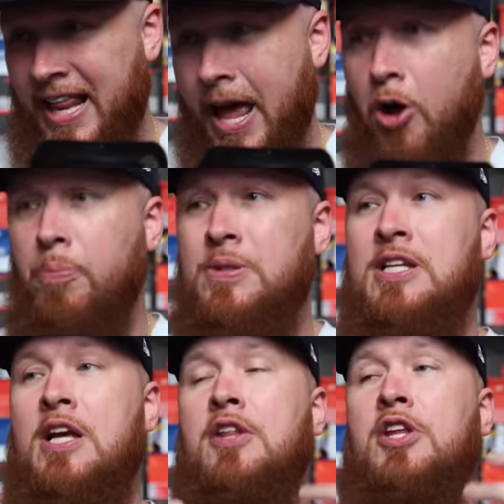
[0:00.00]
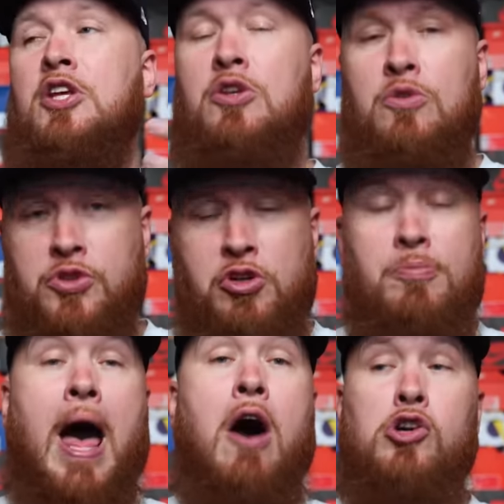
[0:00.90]
It helps the
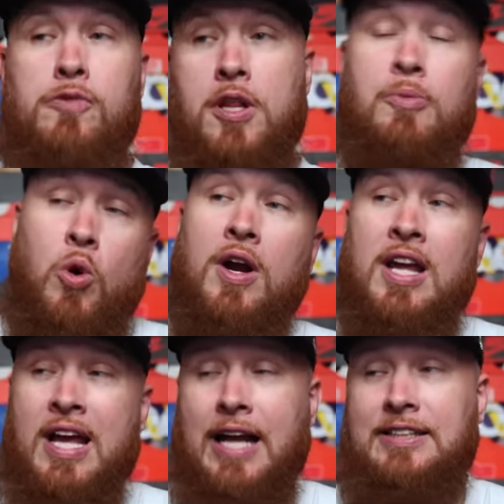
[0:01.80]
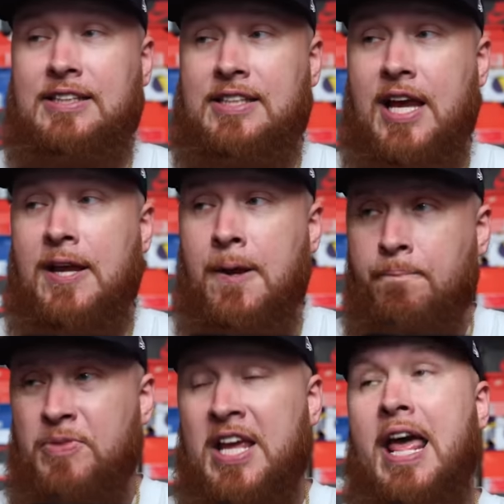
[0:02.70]
YouTube algorithm, or I should say,
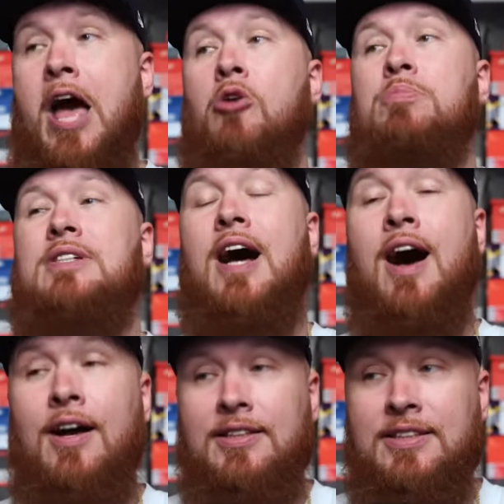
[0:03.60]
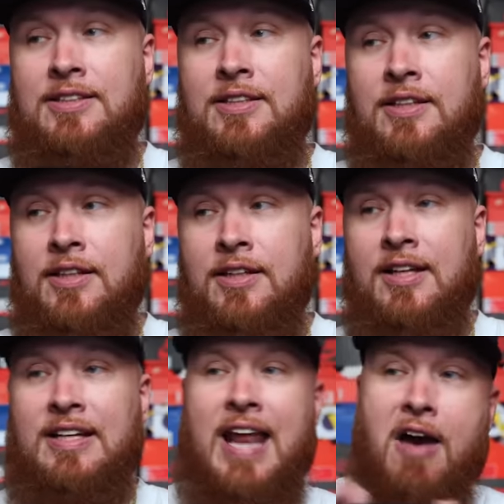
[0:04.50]
it helps us
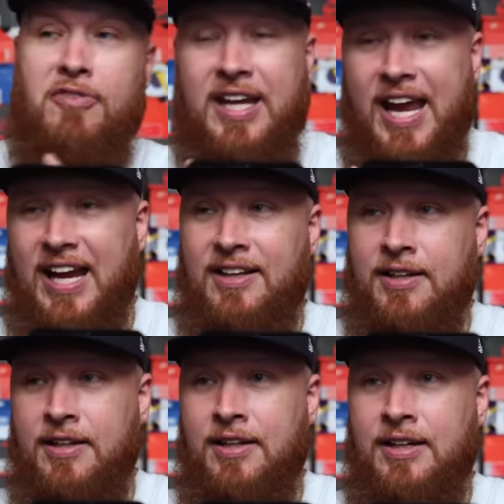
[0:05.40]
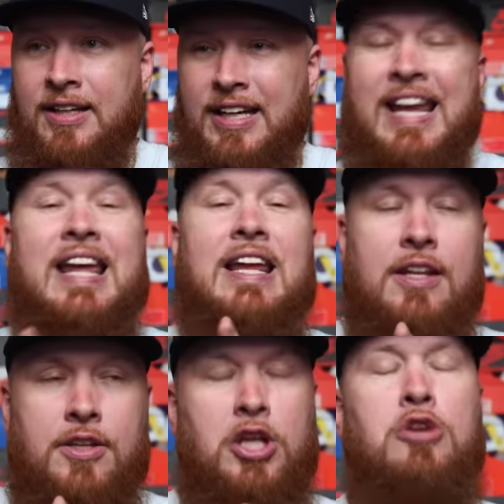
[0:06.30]
navigate
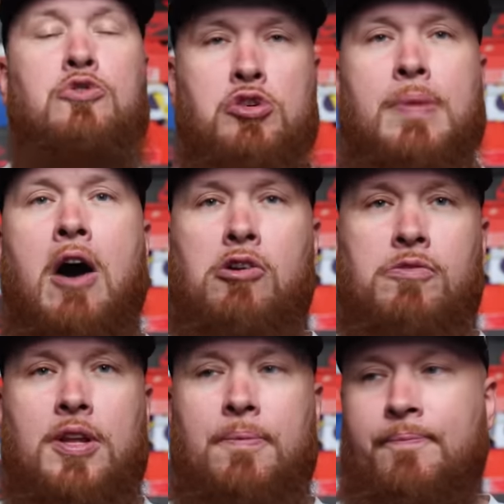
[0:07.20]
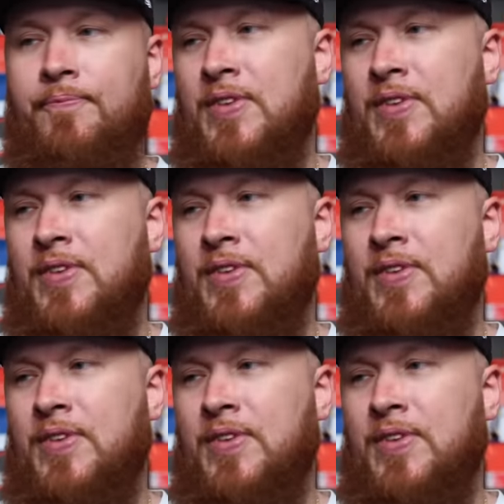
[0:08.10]
in the YouTube algorithm.